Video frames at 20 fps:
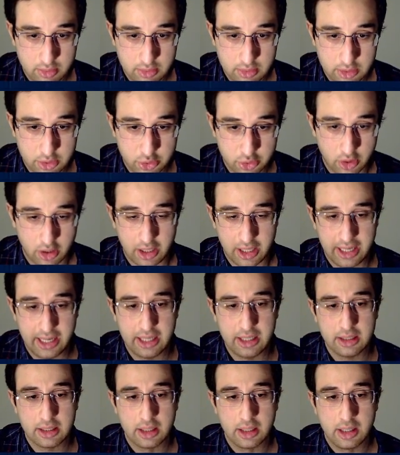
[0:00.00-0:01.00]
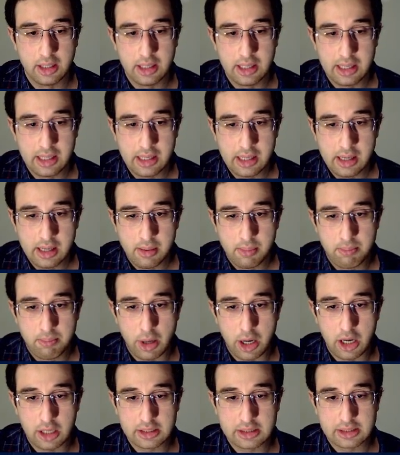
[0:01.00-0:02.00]
drawing,
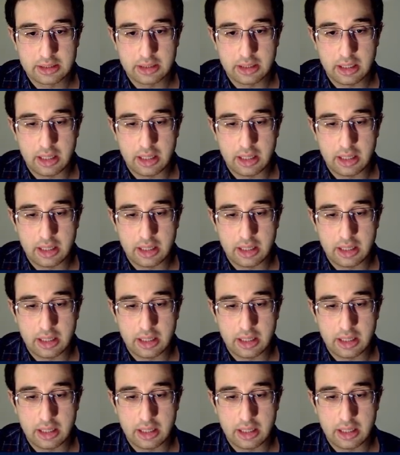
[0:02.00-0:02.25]
but